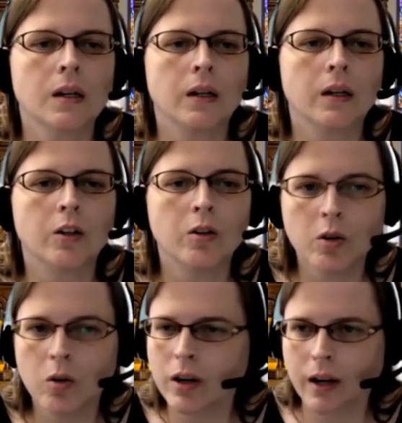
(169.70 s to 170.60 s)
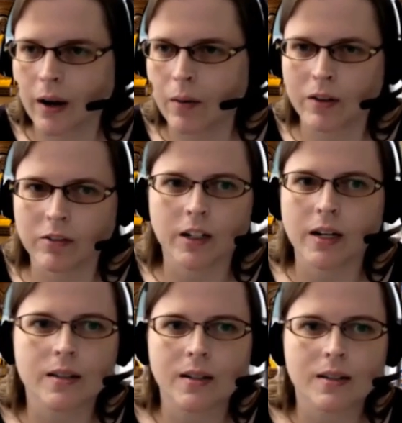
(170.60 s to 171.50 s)
New York, however,
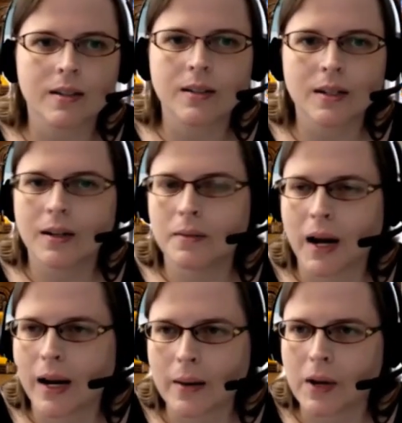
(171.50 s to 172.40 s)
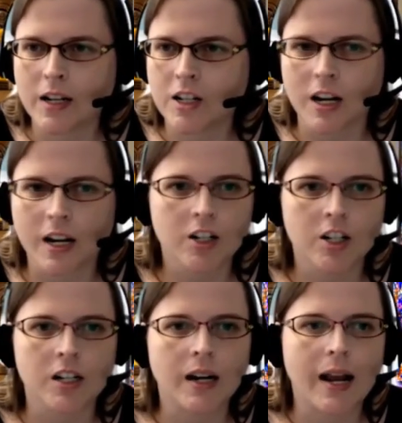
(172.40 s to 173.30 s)
has existed in my
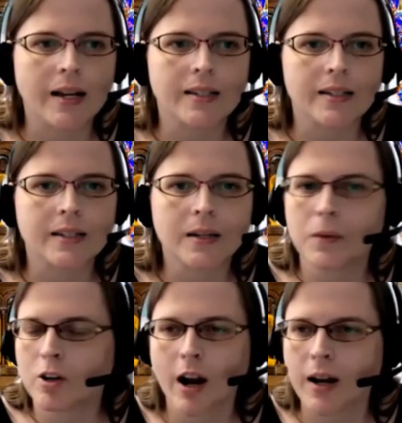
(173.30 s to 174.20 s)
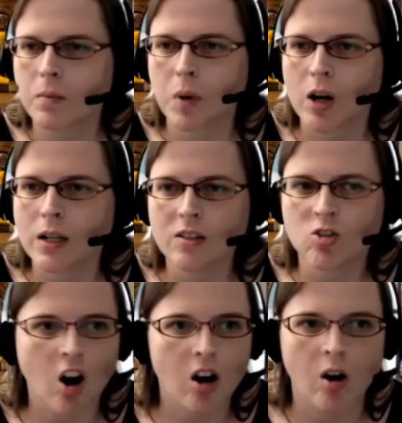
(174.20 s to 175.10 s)
imagination as a Democratic Party
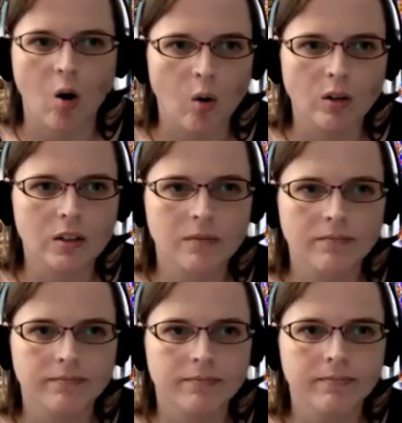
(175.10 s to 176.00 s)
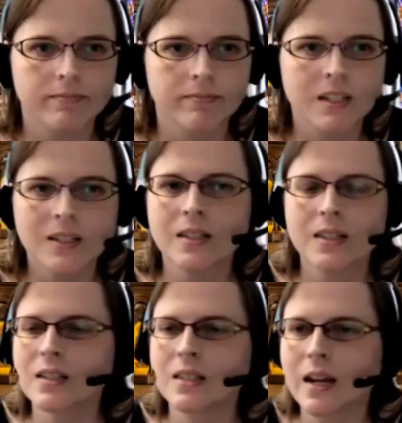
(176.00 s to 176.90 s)
stronghold. This is
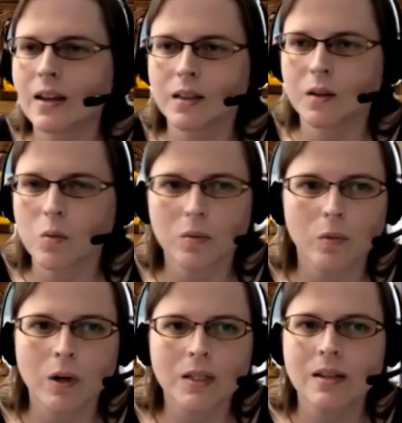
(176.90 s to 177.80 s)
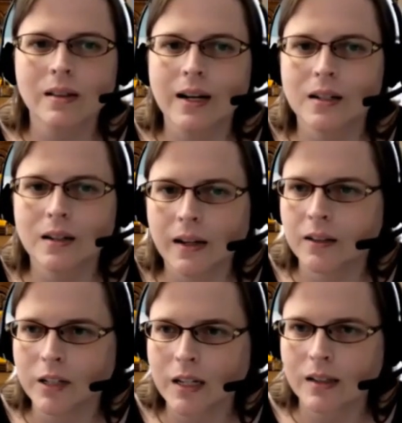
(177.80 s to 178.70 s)
the state that once elected
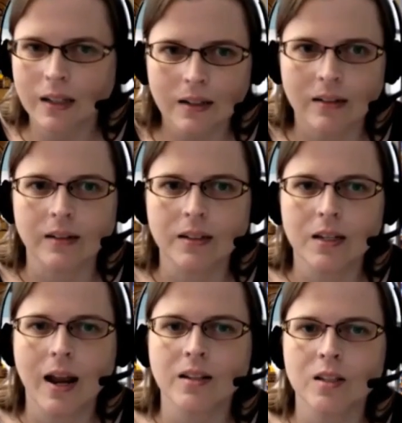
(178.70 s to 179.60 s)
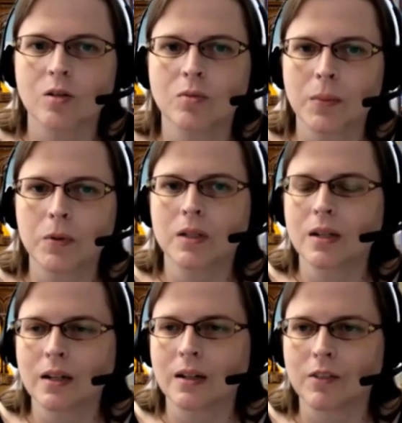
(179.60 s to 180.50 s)
Hillary Clinton as their
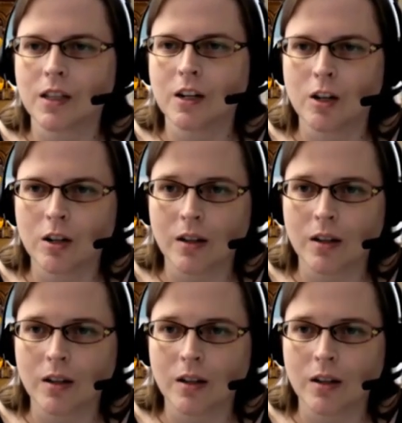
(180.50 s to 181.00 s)
representative in the